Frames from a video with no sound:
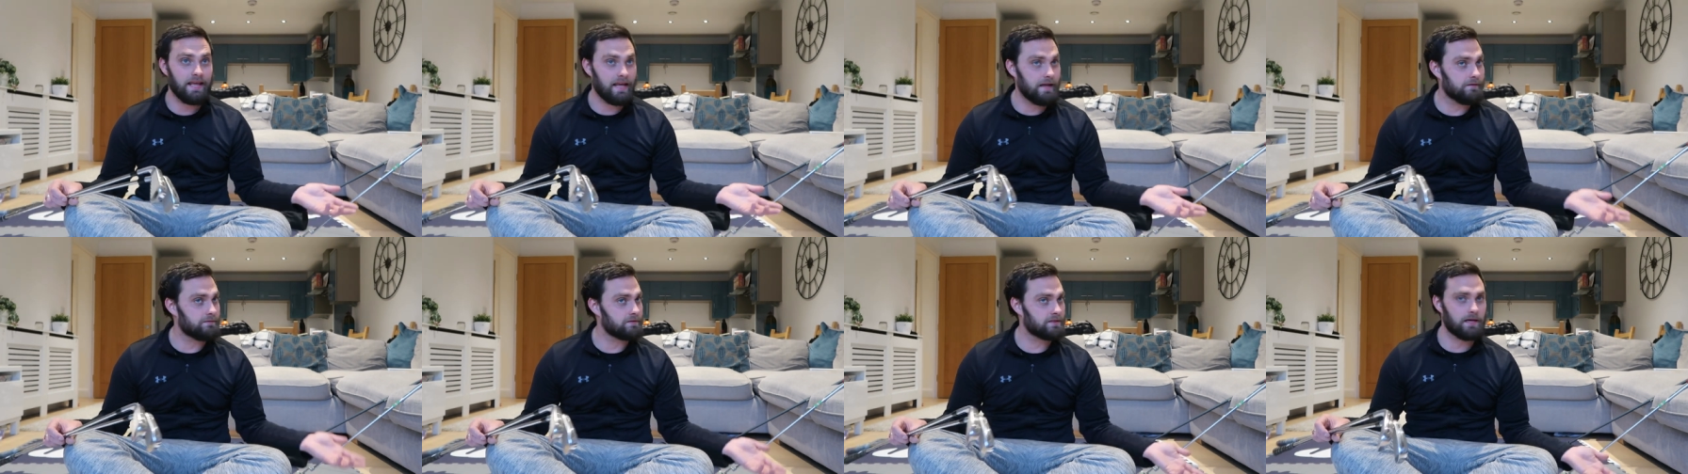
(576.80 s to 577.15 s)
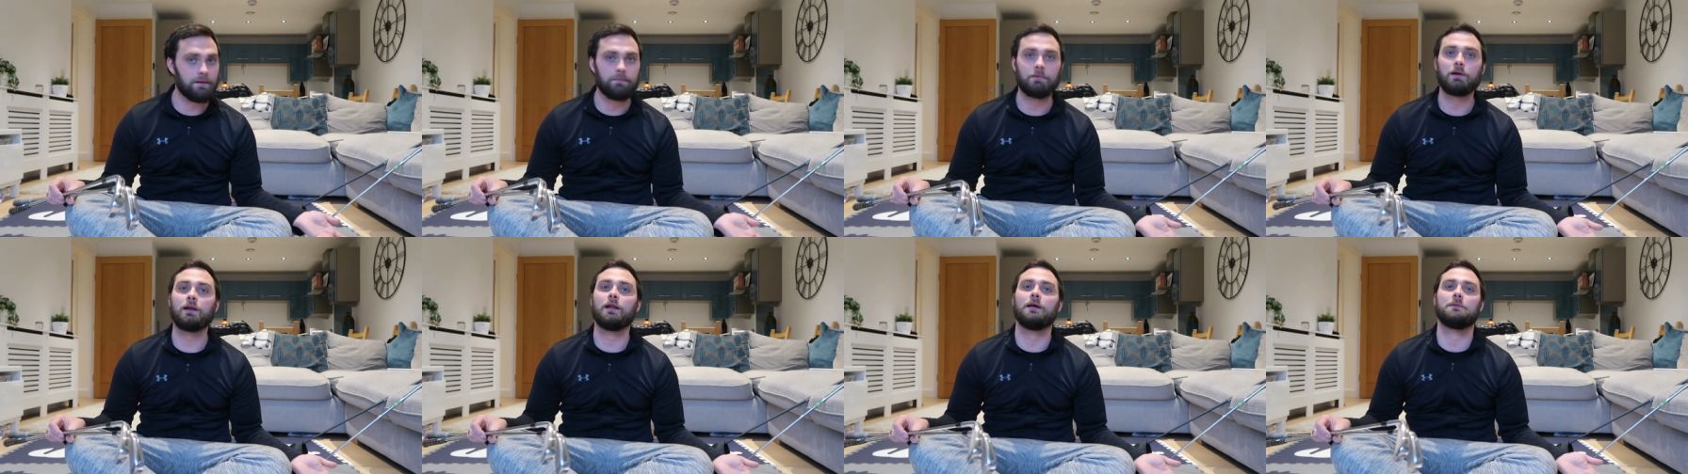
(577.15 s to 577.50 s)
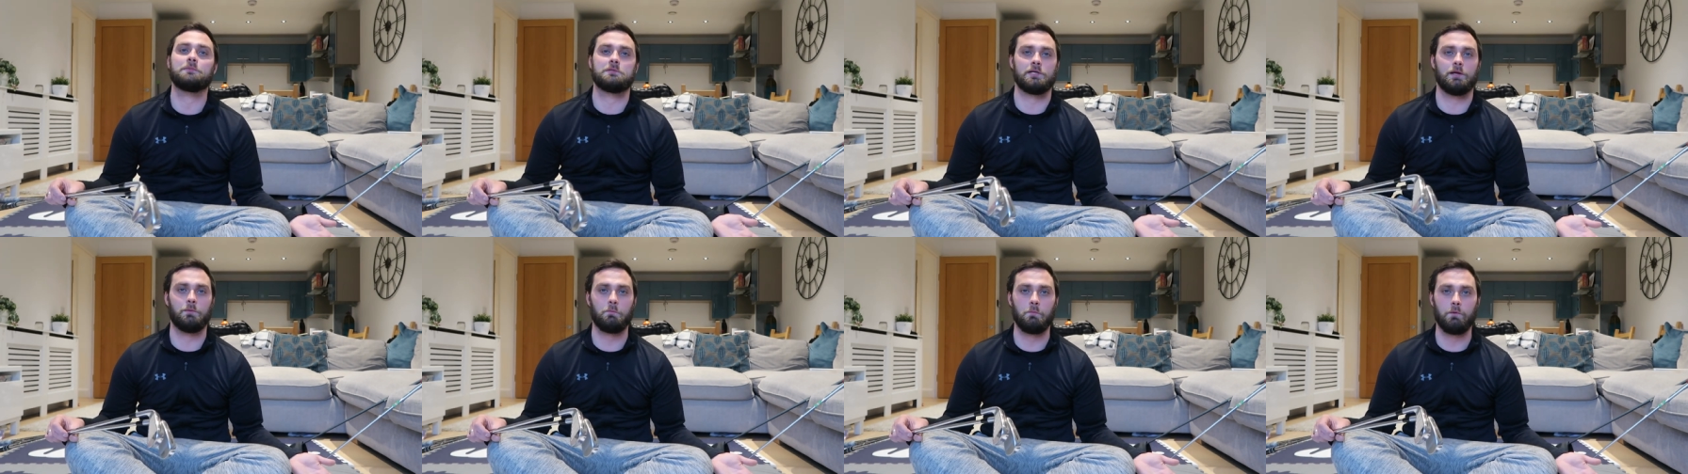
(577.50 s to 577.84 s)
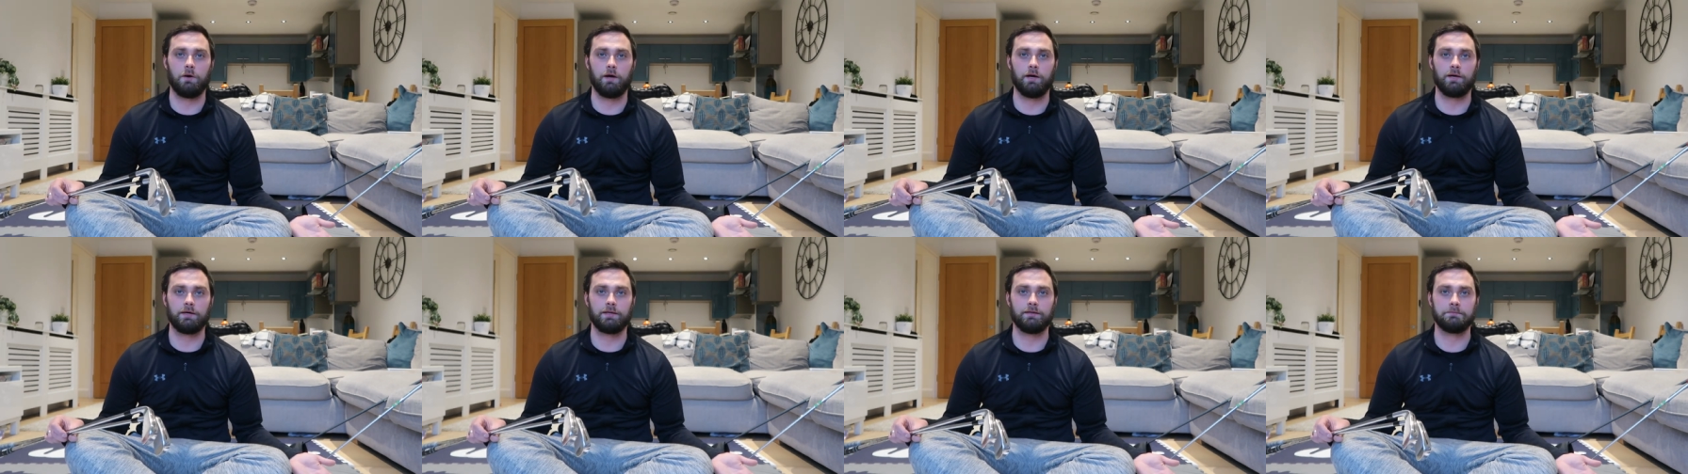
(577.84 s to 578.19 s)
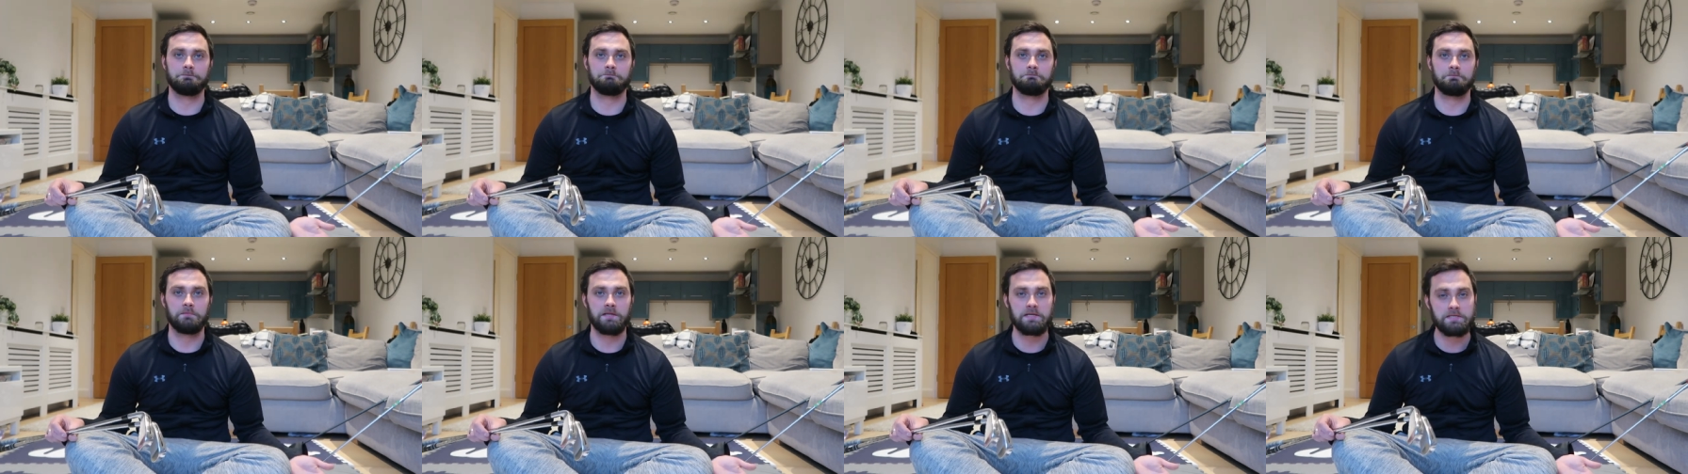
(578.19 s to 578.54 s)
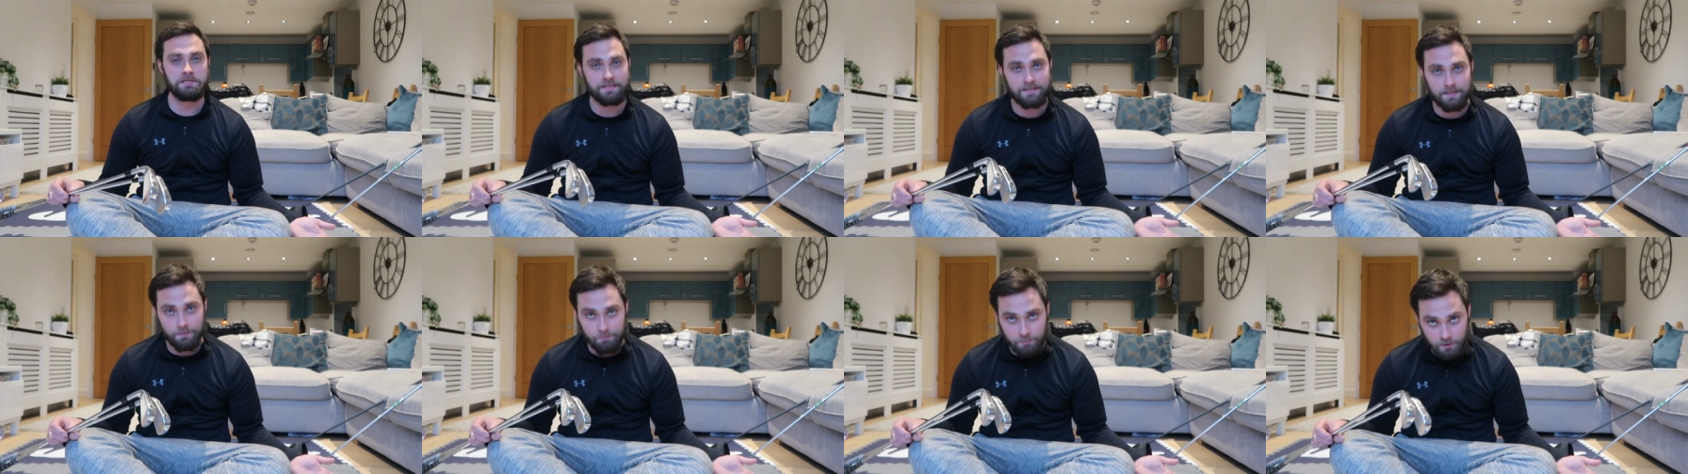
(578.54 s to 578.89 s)
if some clubs don't work,
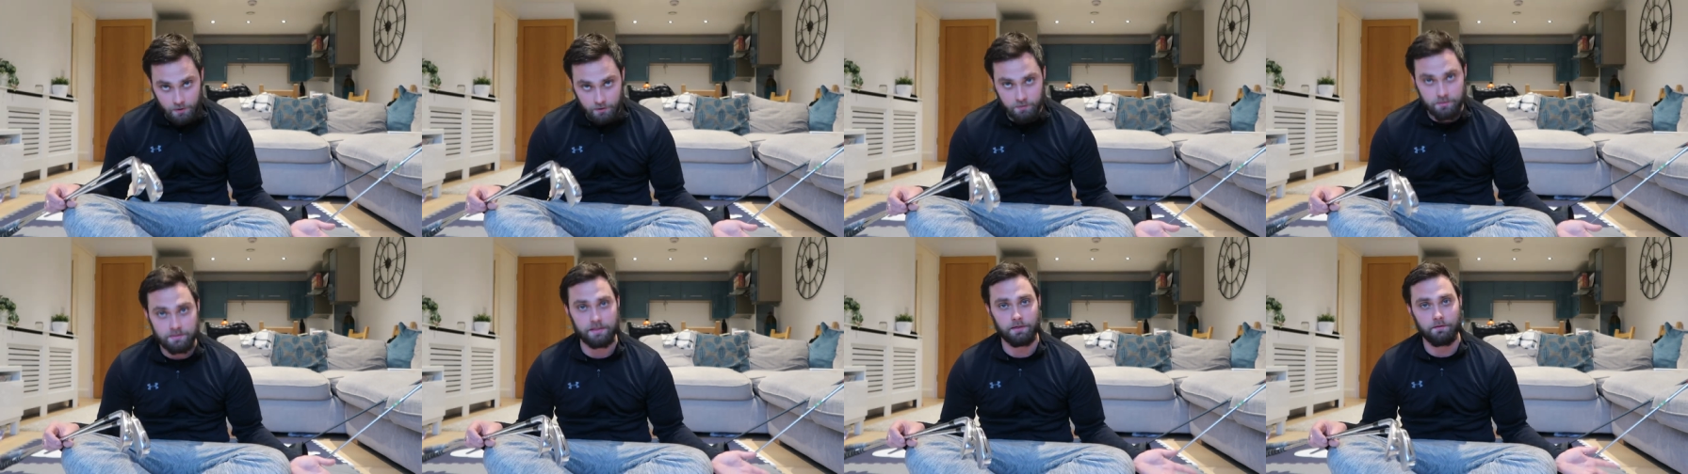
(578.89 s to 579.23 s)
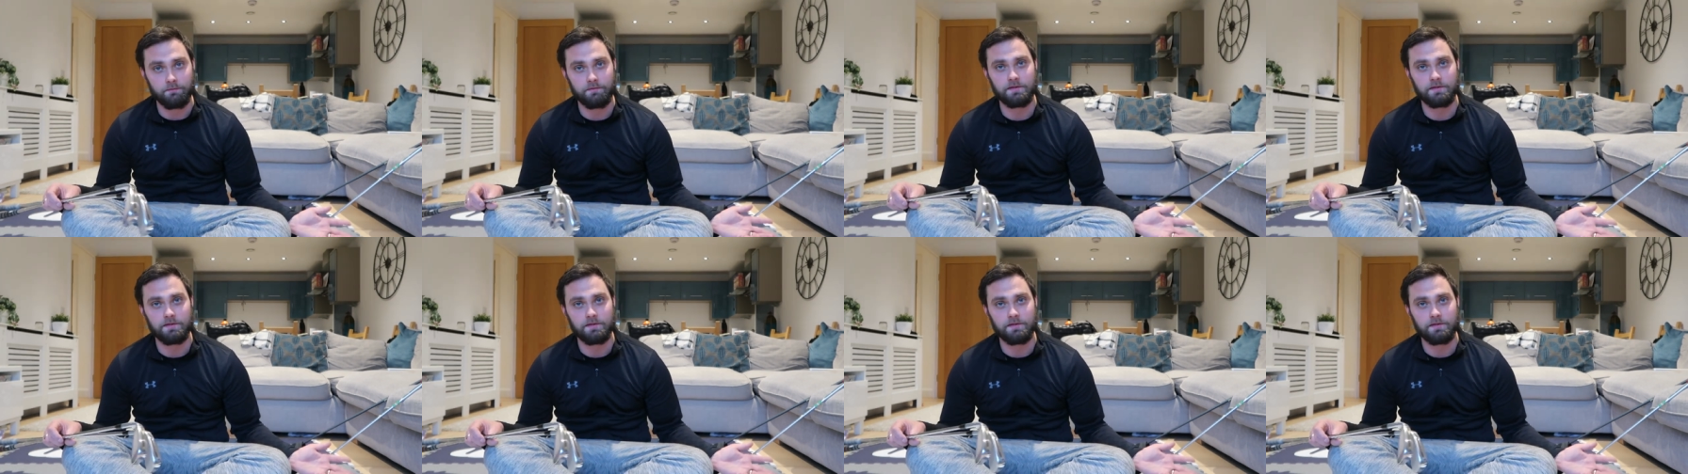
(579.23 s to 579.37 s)
this is the beauty